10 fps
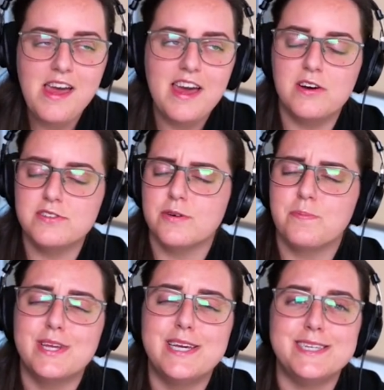And also,
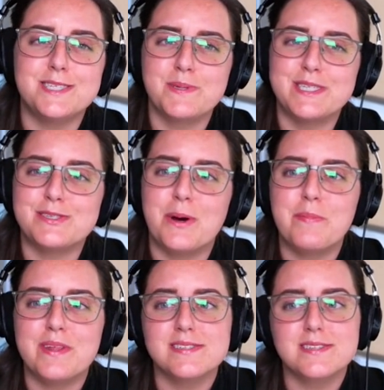please don't
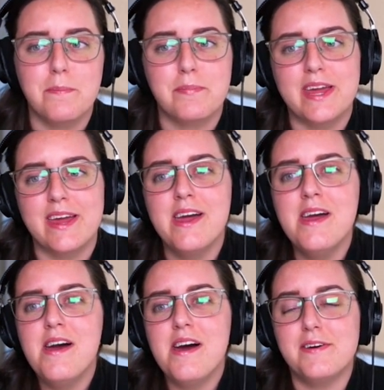be this company.
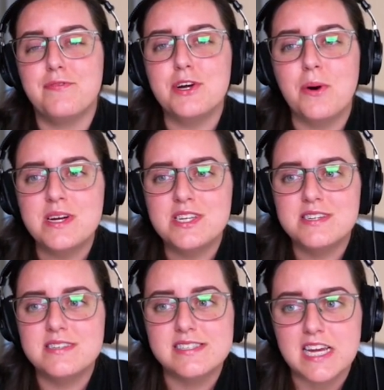If you're going to
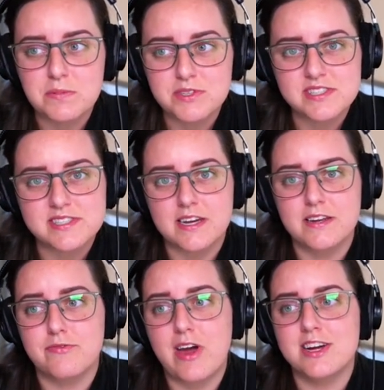disable the
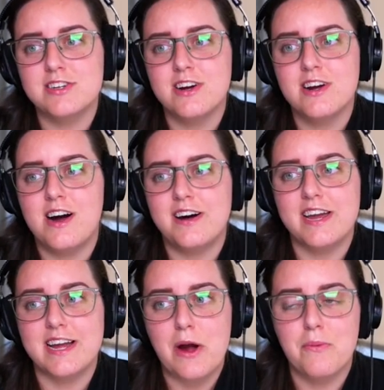second factor on
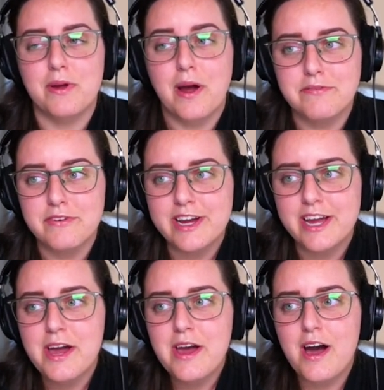account
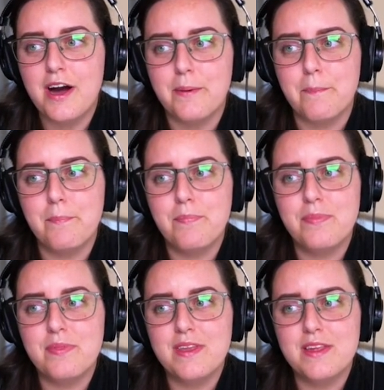recovery,
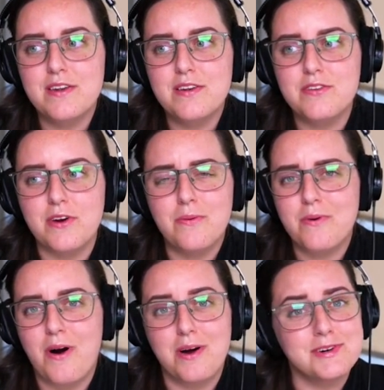don't
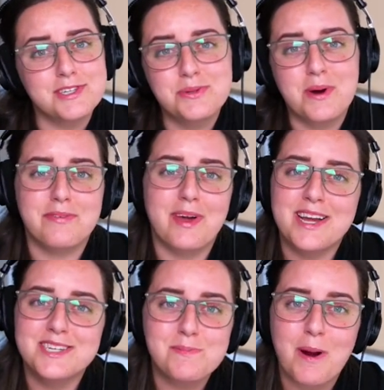offer
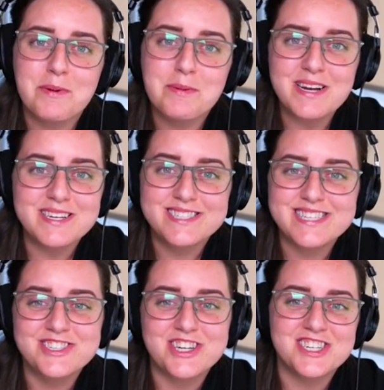2FA is probably my
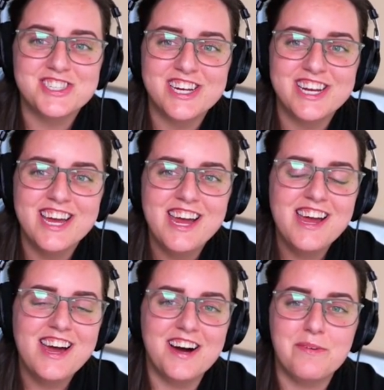suggestion.
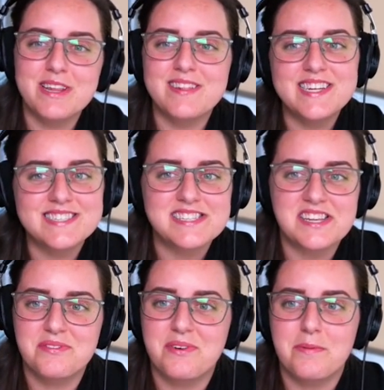At least
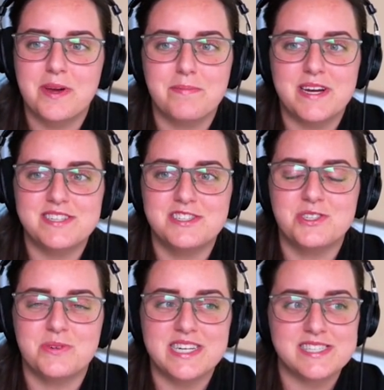send a fallback message
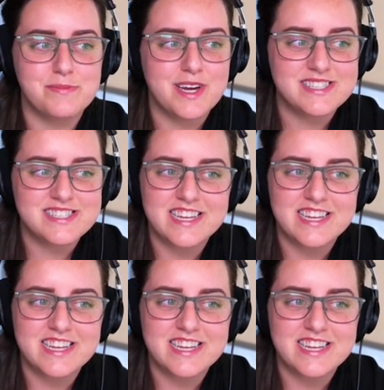to an SMS.